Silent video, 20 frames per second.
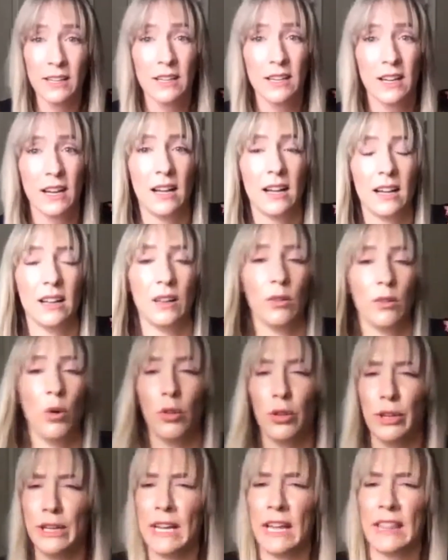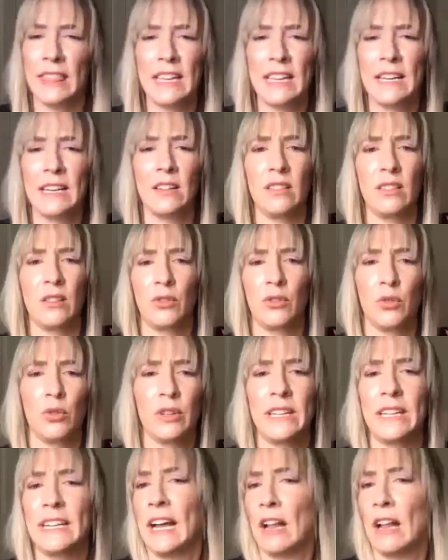I think there's
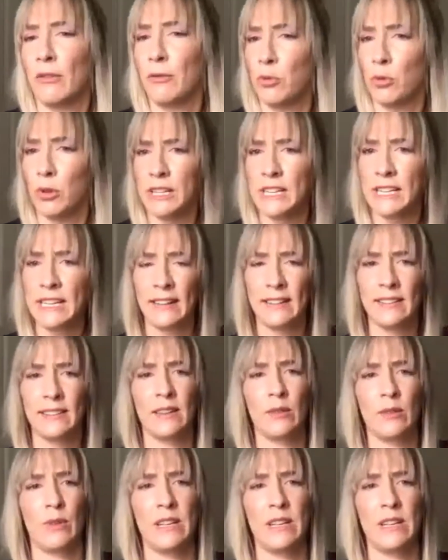only California gets it.